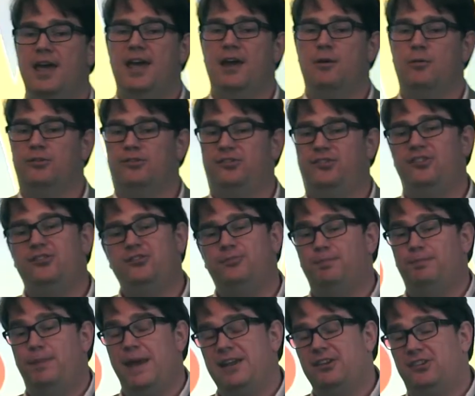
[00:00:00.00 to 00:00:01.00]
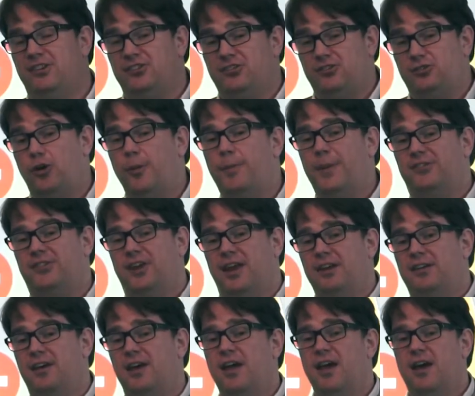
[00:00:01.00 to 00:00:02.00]
it was being
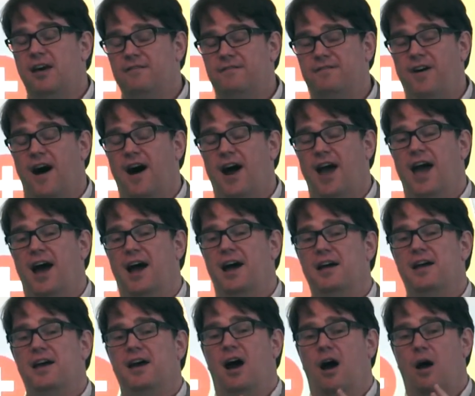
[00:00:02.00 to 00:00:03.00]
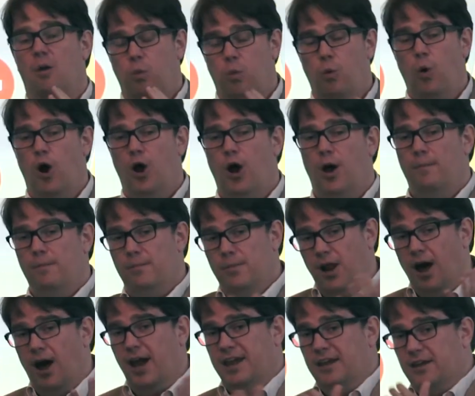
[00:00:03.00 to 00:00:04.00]
distributed via a
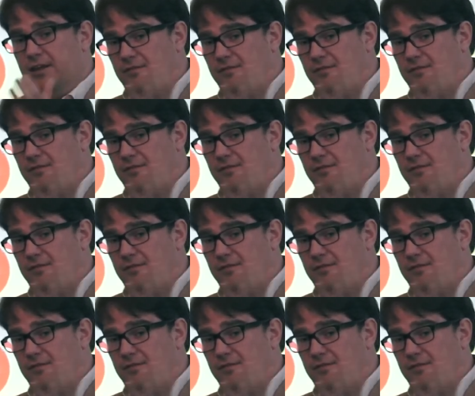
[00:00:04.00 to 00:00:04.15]
worm-like